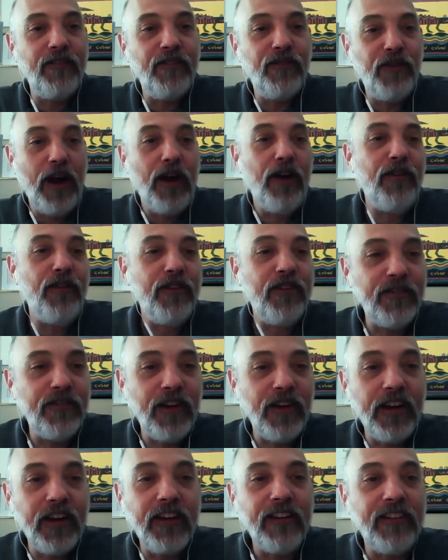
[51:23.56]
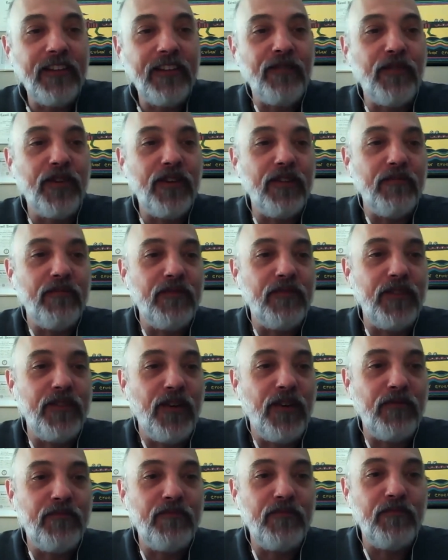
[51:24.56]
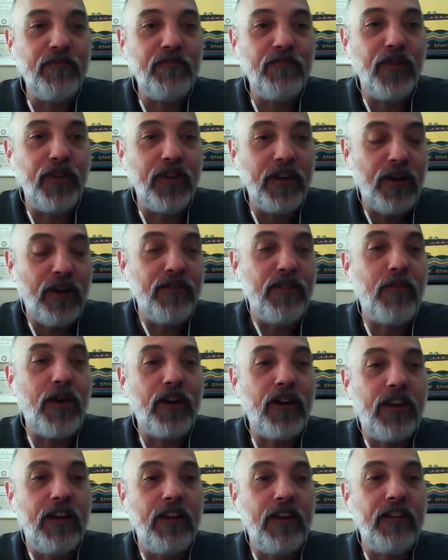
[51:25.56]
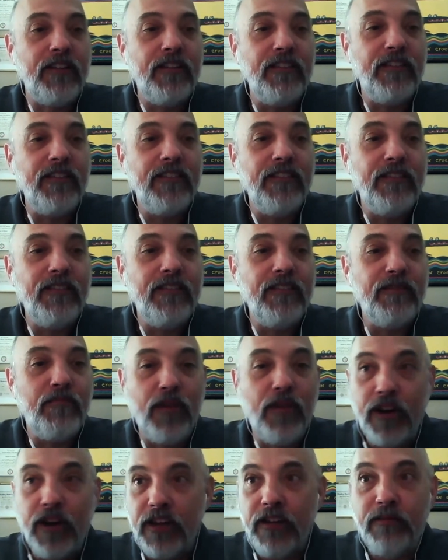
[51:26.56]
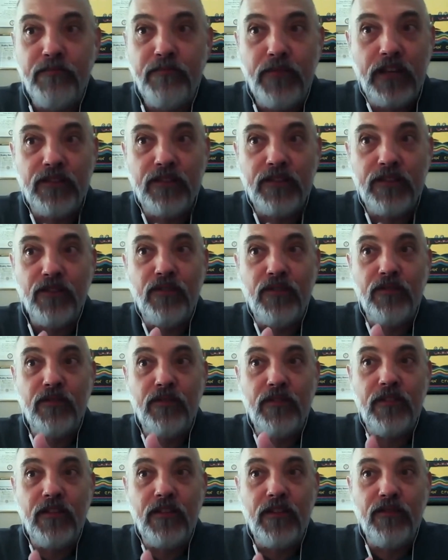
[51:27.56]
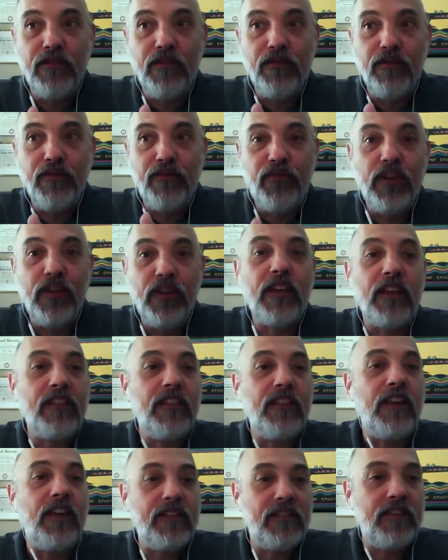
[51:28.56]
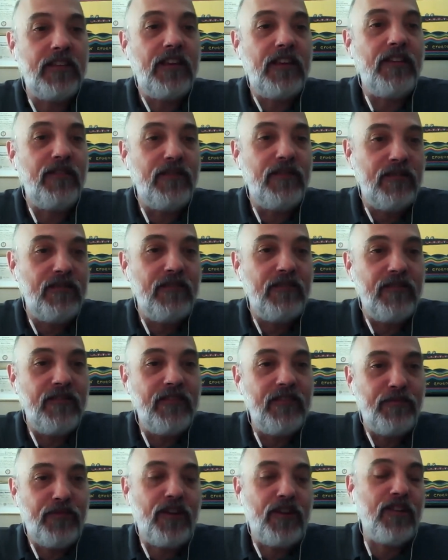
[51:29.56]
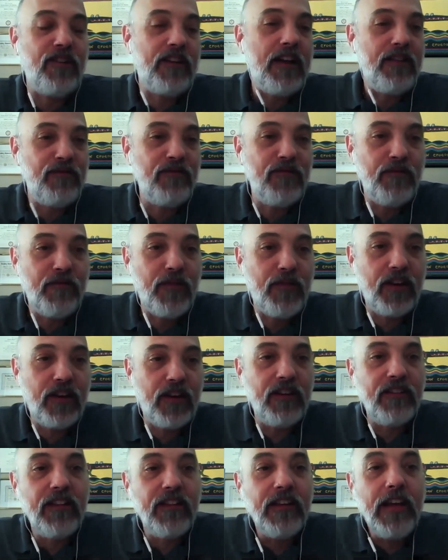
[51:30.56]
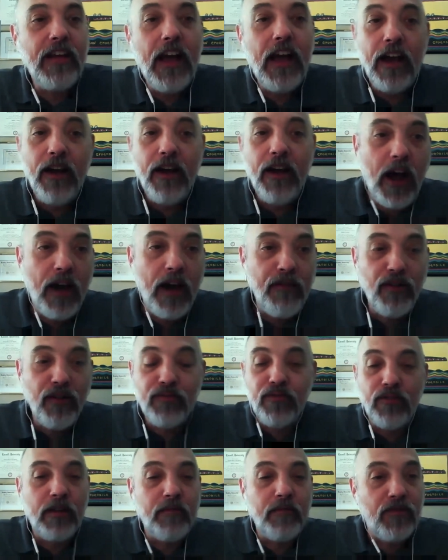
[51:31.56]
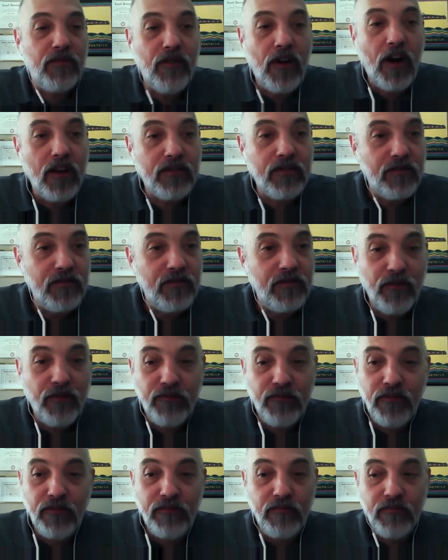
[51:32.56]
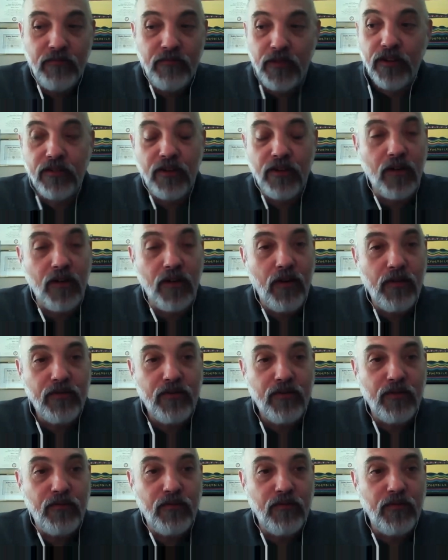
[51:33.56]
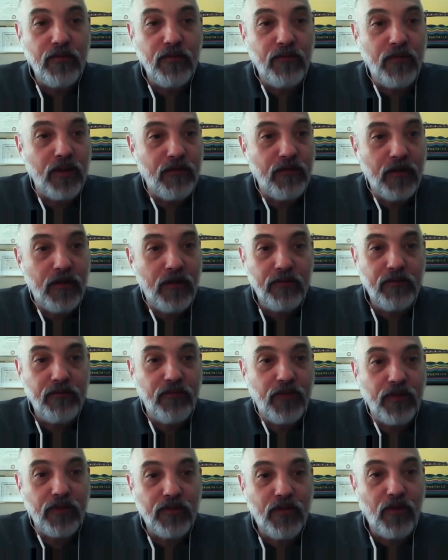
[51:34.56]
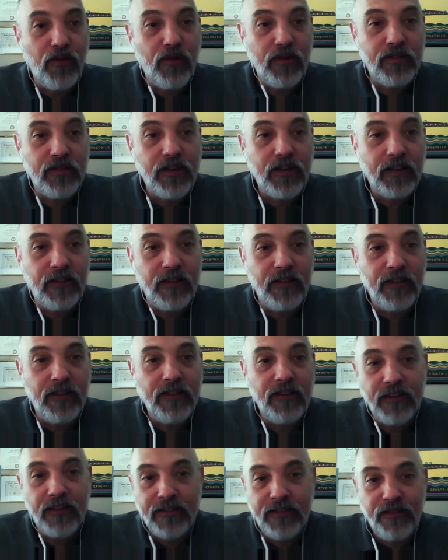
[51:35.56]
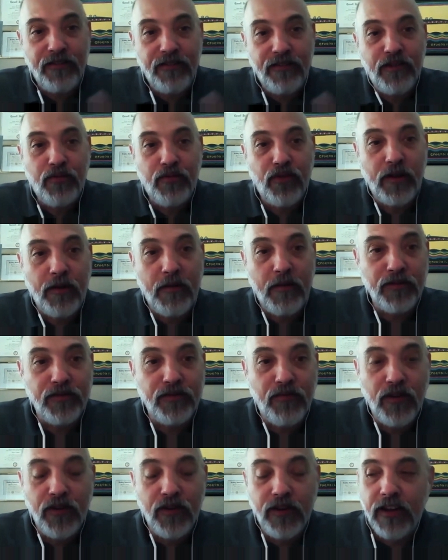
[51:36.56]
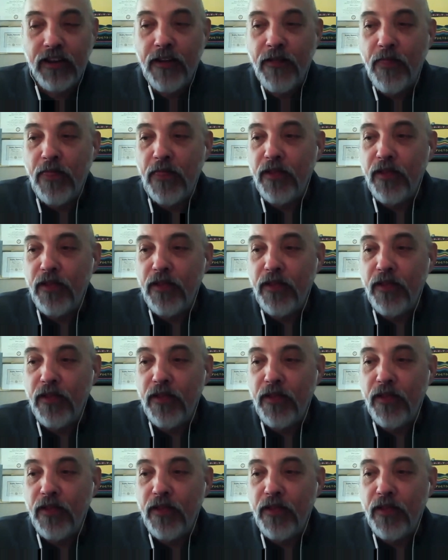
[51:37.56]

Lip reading: round, right? They want to, you know, put it on the market it based on the fit that they see the product has with the market. I also came across, you know, years ago, to one of our first cohorts at the accelerator program I was running,